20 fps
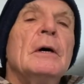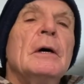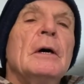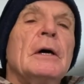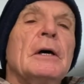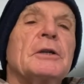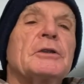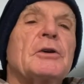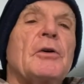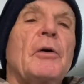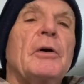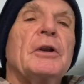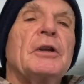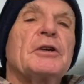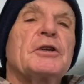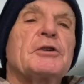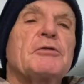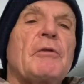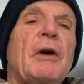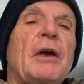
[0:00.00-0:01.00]
It's going to
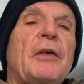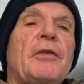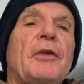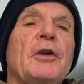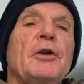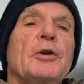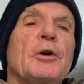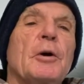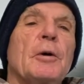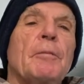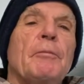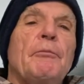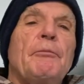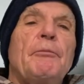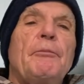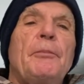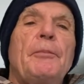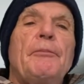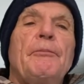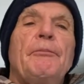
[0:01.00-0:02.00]
strengthen your
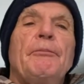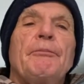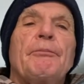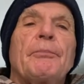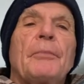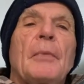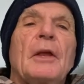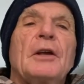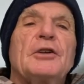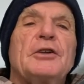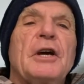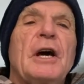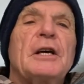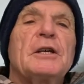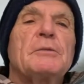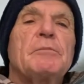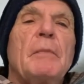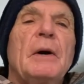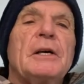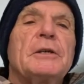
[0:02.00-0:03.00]

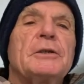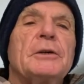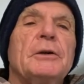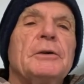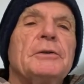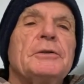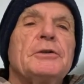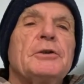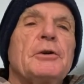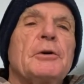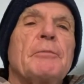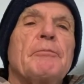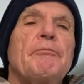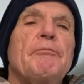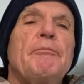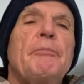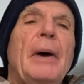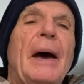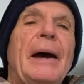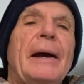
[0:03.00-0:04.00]
chest muscles, your
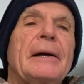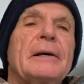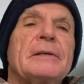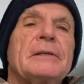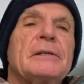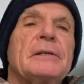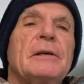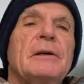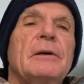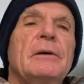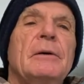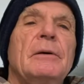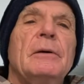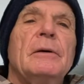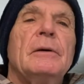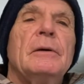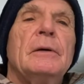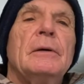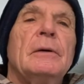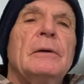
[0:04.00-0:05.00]
pecs,
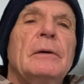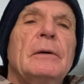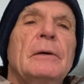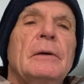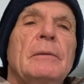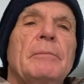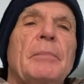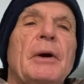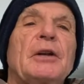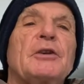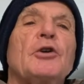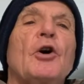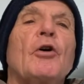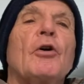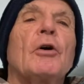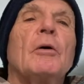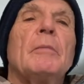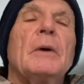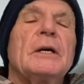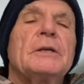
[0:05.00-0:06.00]

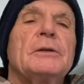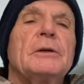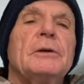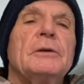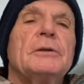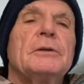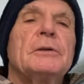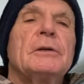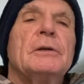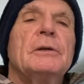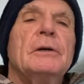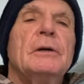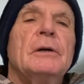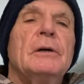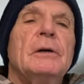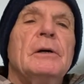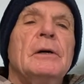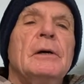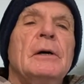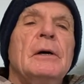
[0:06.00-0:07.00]
pectoral muscles,
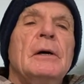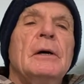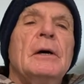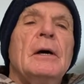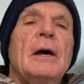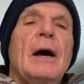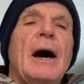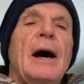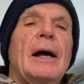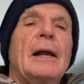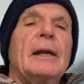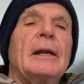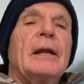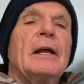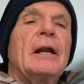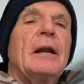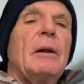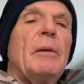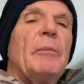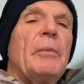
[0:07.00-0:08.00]
a
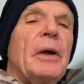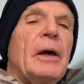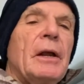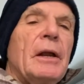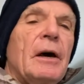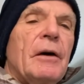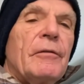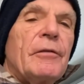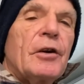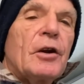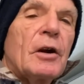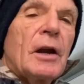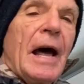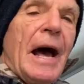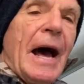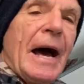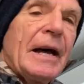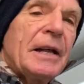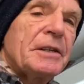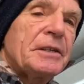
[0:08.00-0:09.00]
little bit of your
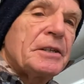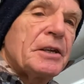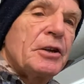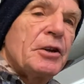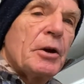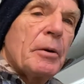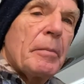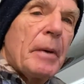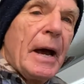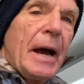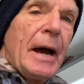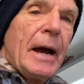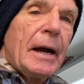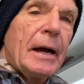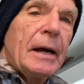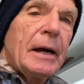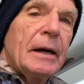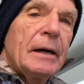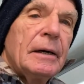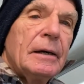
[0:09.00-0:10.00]
lats in your
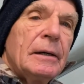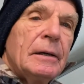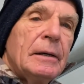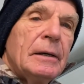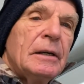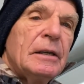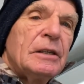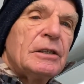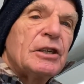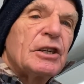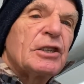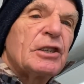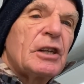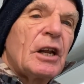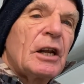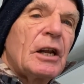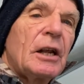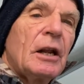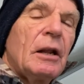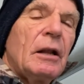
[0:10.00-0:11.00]
back, just a
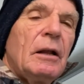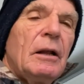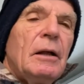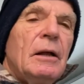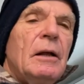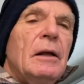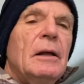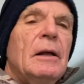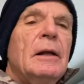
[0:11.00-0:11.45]
little.